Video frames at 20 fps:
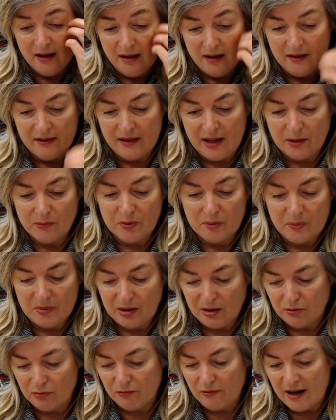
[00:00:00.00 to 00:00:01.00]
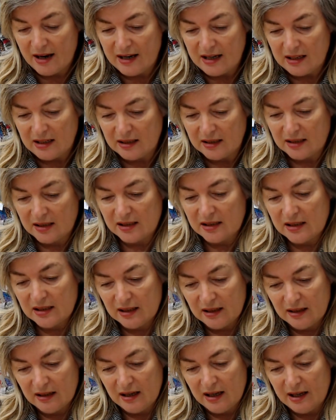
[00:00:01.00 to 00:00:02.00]
That would be great.
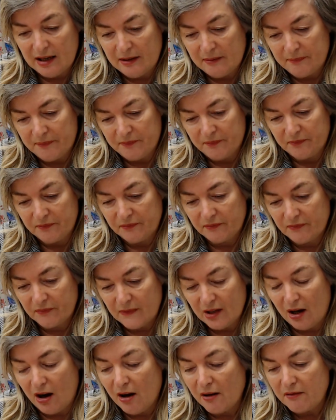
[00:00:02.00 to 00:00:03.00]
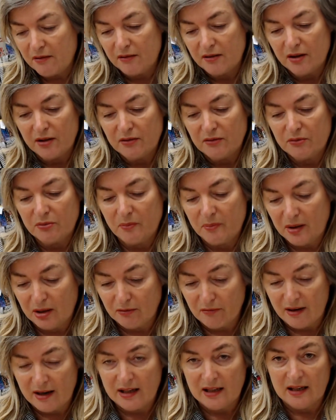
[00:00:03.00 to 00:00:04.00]
Either of those would be
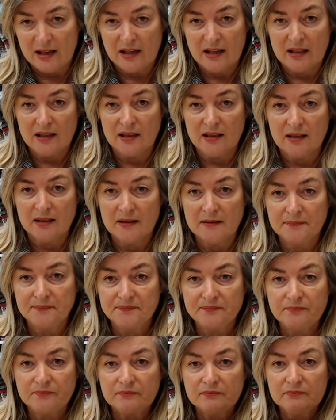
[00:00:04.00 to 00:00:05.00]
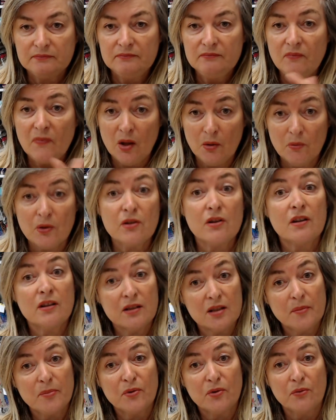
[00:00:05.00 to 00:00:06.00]
great in the
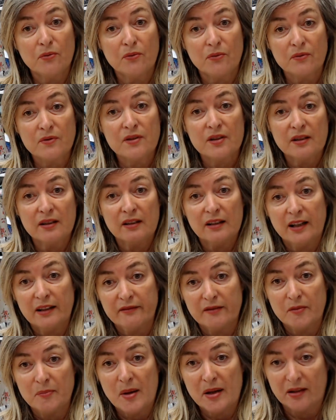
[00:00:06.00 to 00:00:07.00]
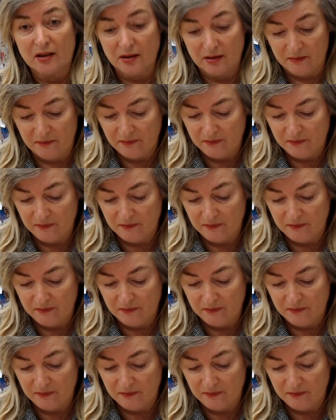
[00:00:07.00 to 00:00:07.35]
double gauze like Rebecca